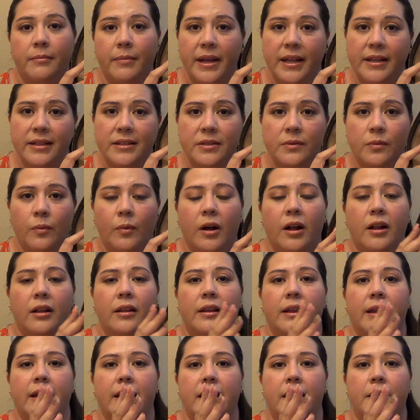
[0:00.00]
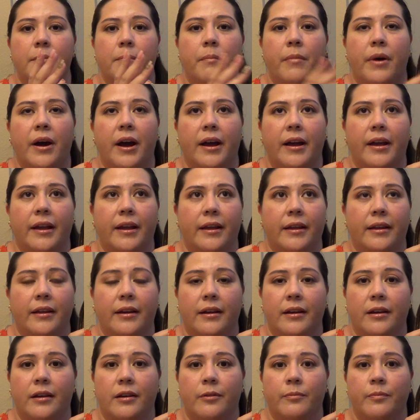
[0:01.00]
Clement's wallet,
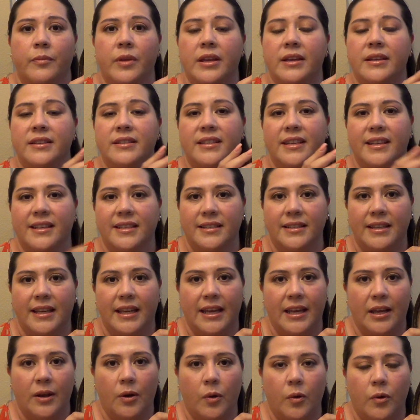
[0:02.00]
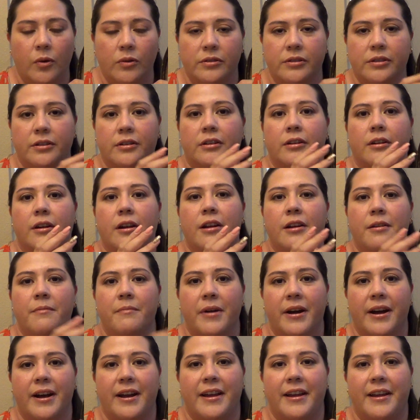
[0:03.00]
my 6 key holder,
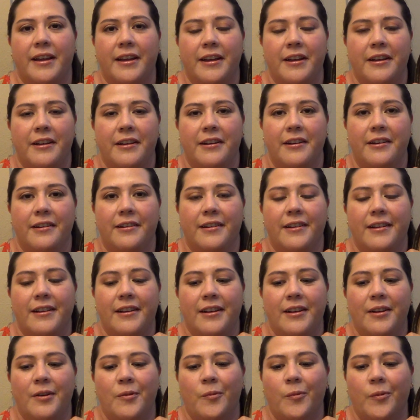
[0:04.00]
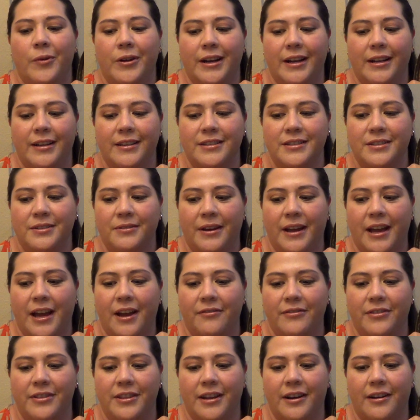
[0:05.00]
my, what else do I
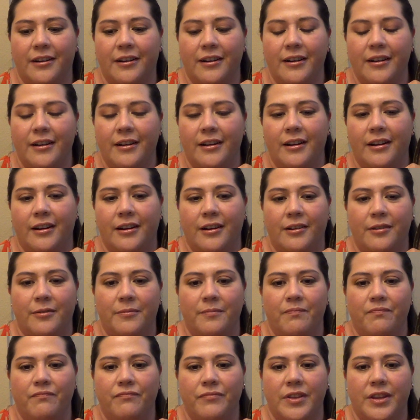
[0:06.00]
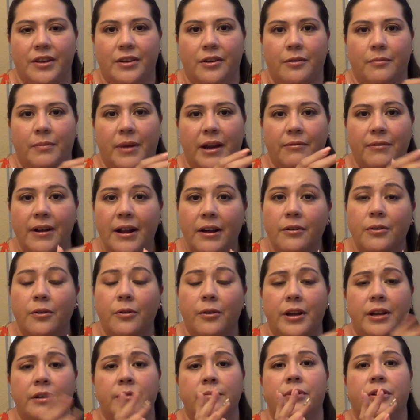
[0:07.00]
have in there? You know, my
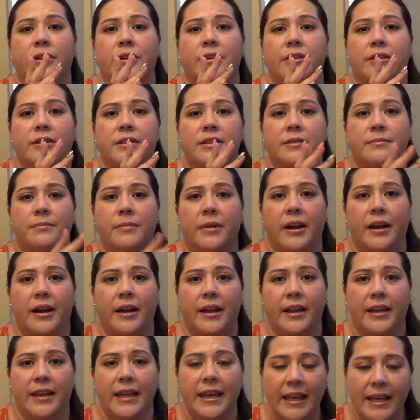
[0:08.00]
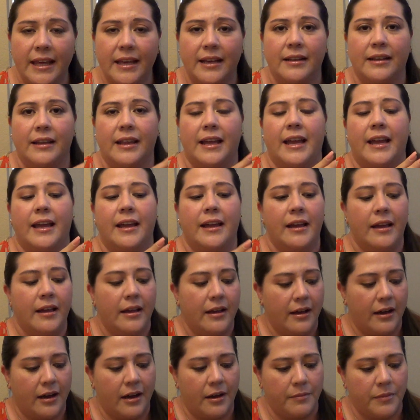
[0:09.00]
round coin purse, my key clay,